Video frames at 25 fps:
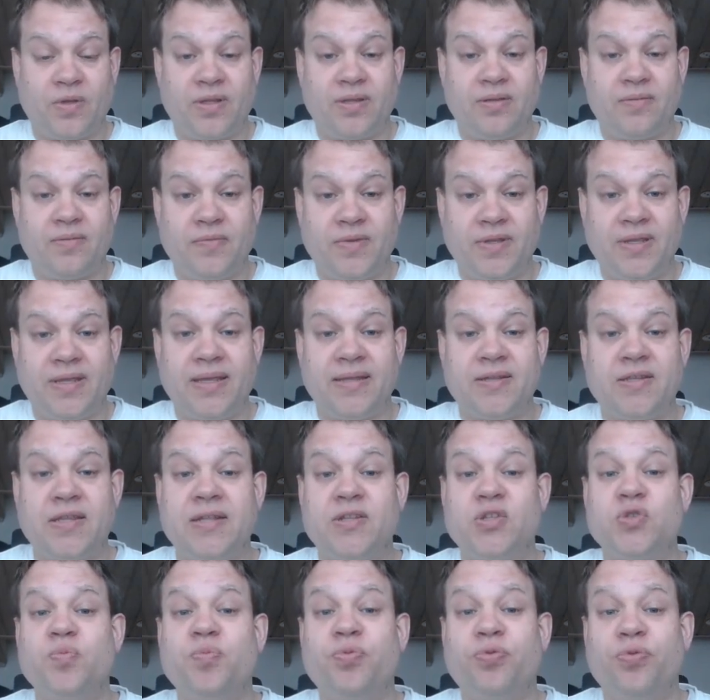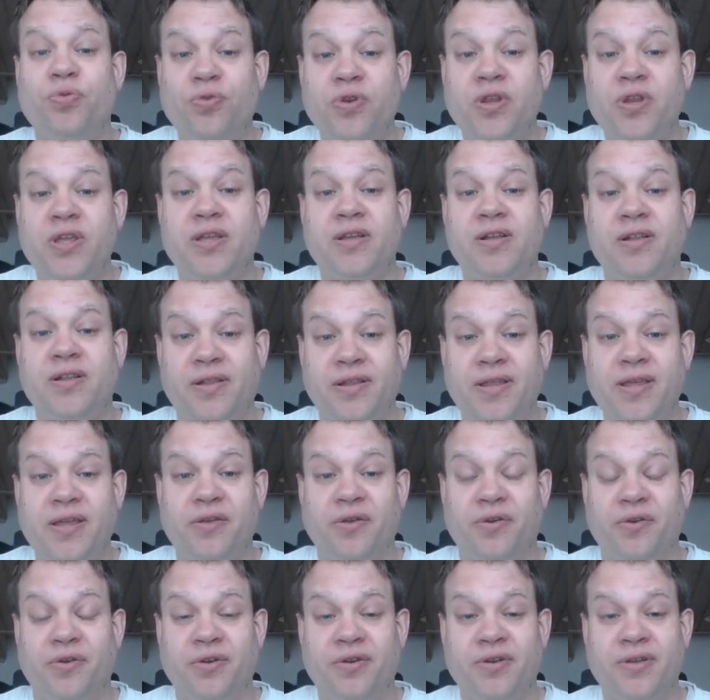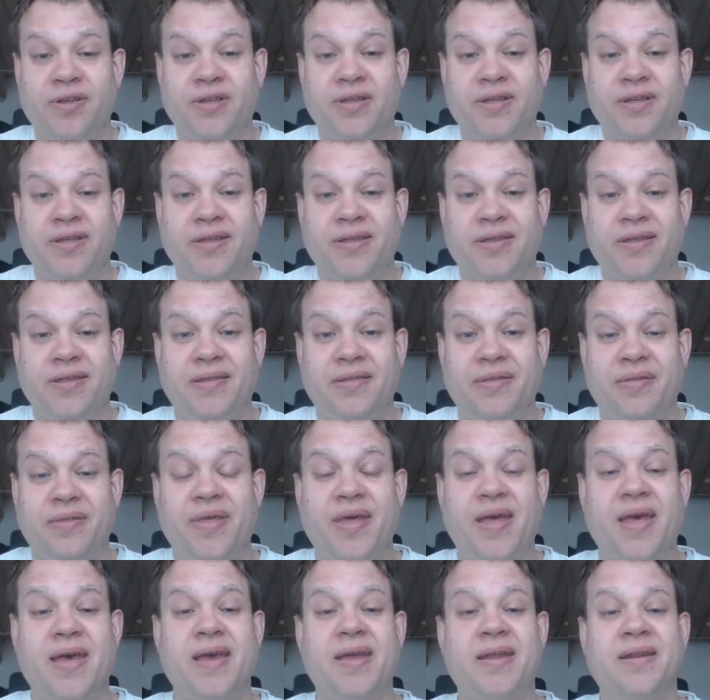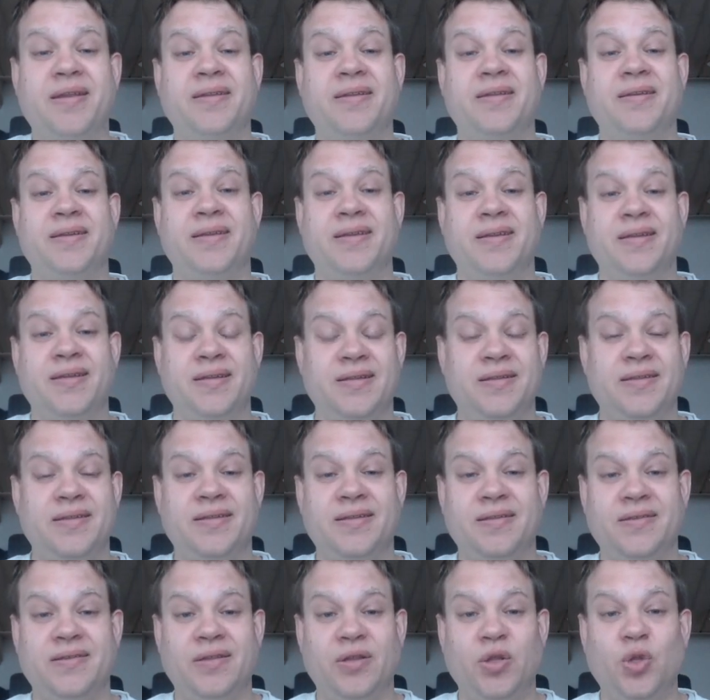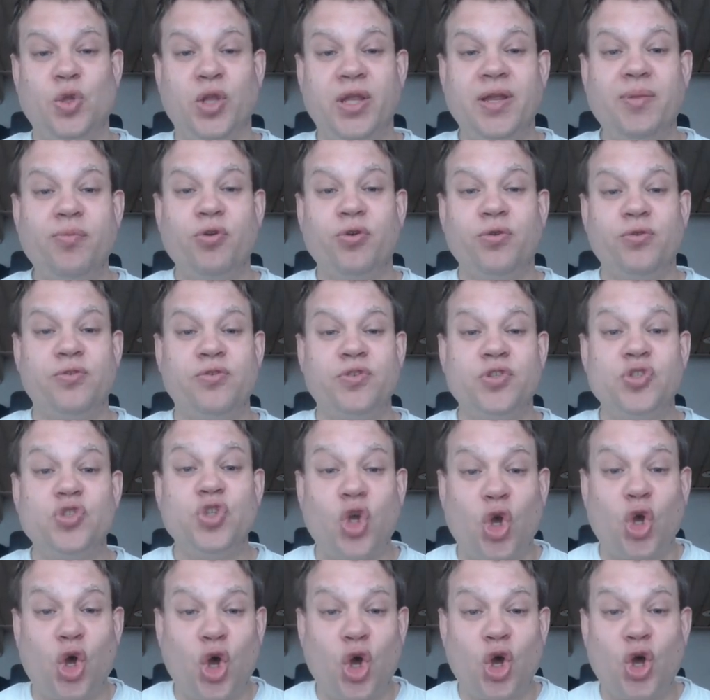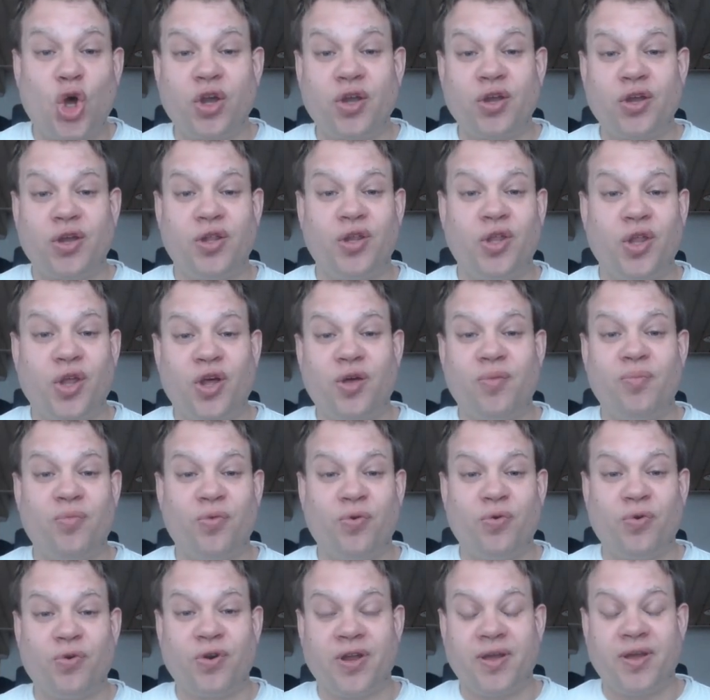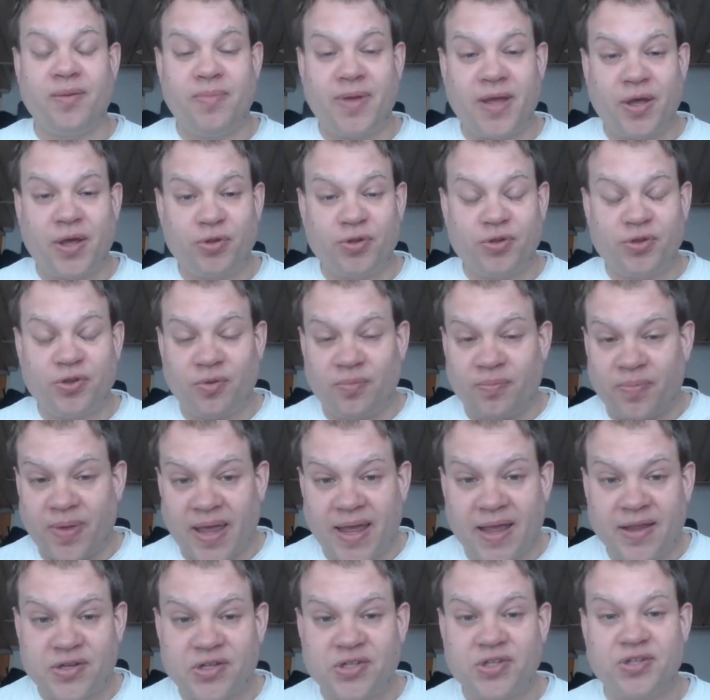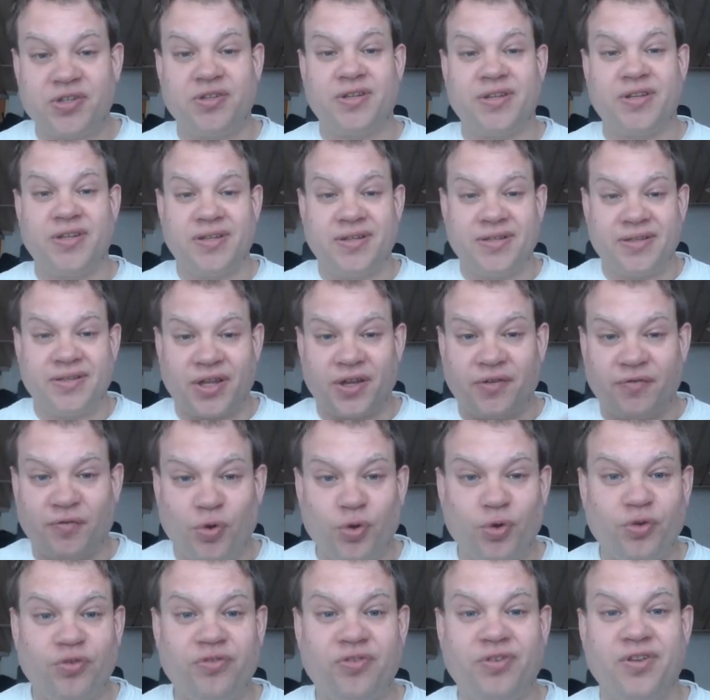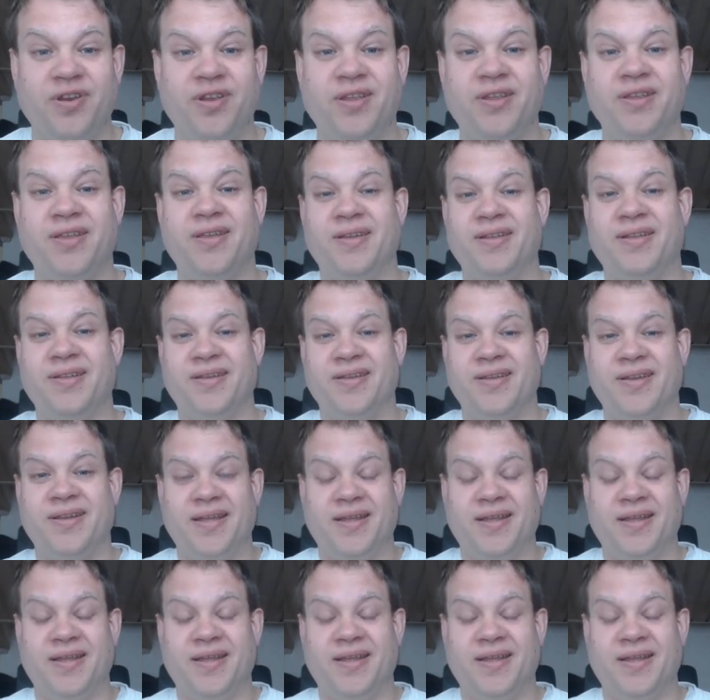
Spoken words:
it's pretty clear that liberals talk a lot more about compassion and diversity and